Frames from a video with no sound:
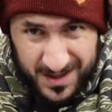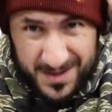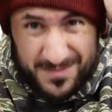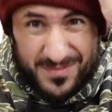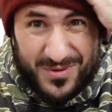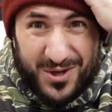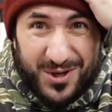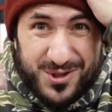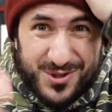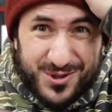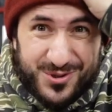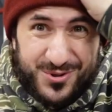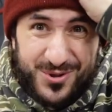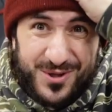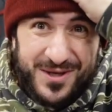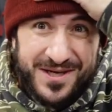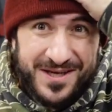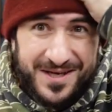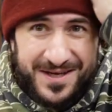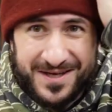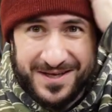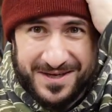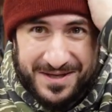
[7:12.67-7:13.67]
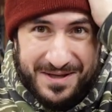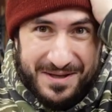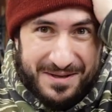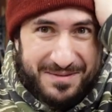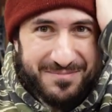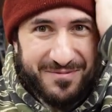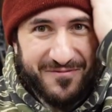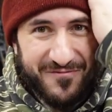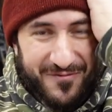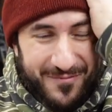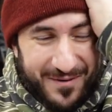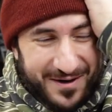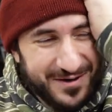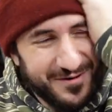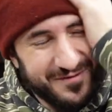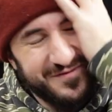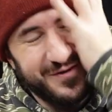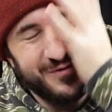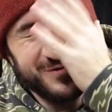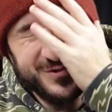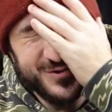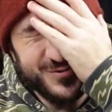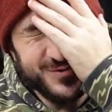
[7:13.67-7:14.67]
I'm 33. But for my new
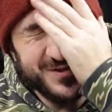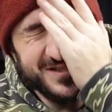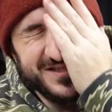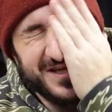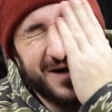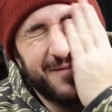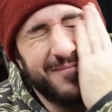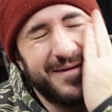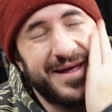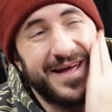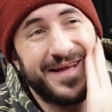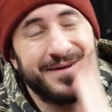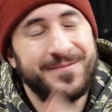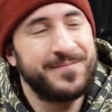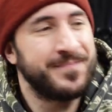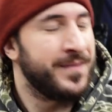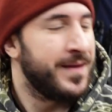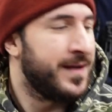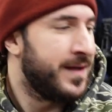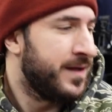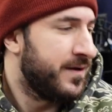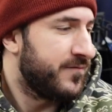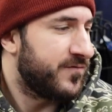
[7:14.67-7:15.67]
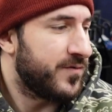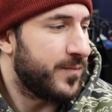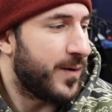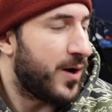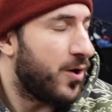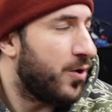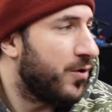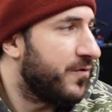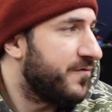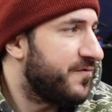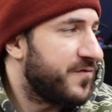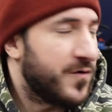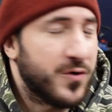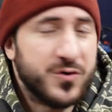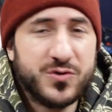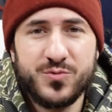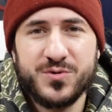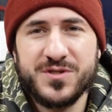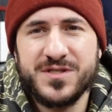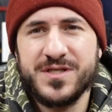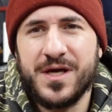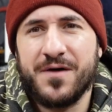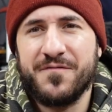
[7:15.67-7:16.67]
viewers, what's up, man? For my old folks,
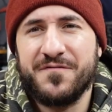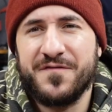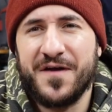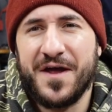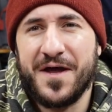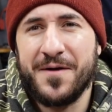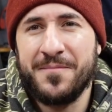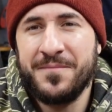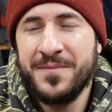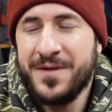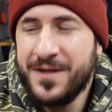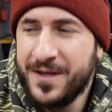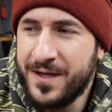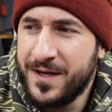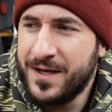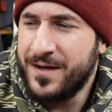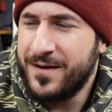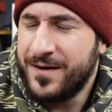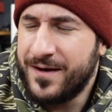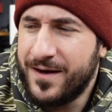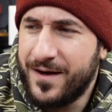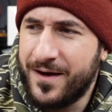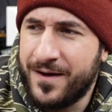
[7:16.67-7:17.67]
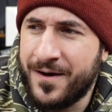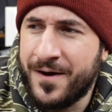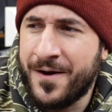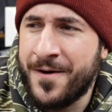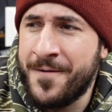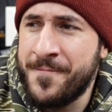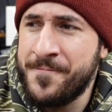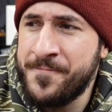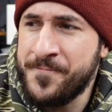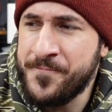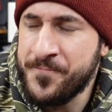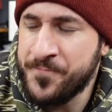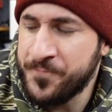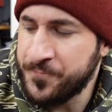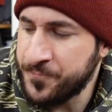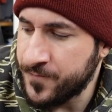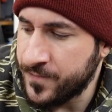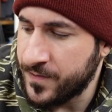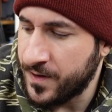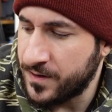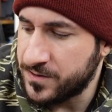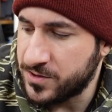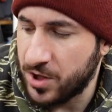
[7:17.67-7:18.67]
what's up, fam? Um,
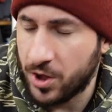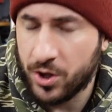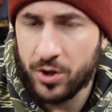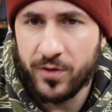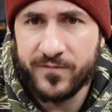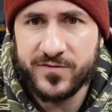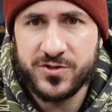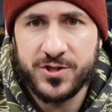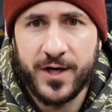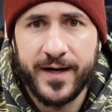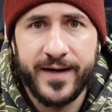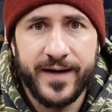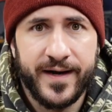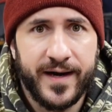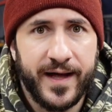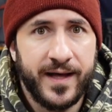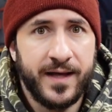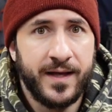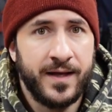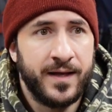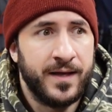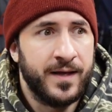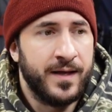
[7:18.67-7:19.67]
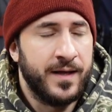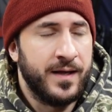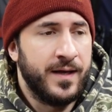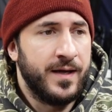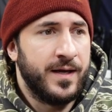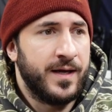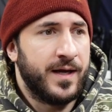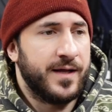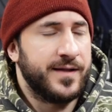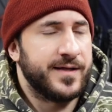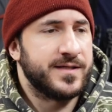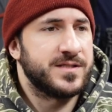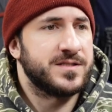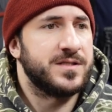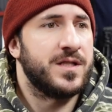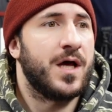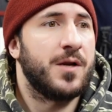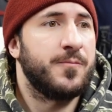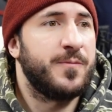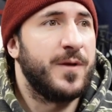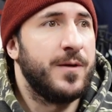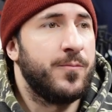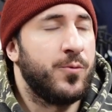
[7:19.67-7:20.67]
talking over training today. I think there's a
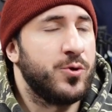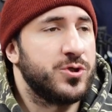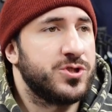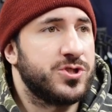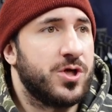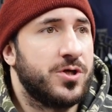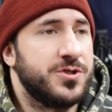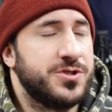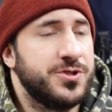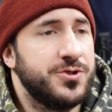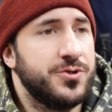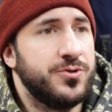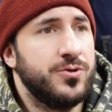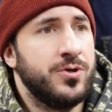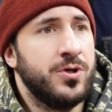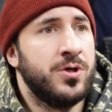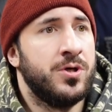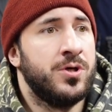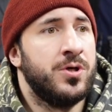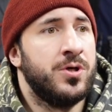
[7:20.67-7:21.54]
lot of people start to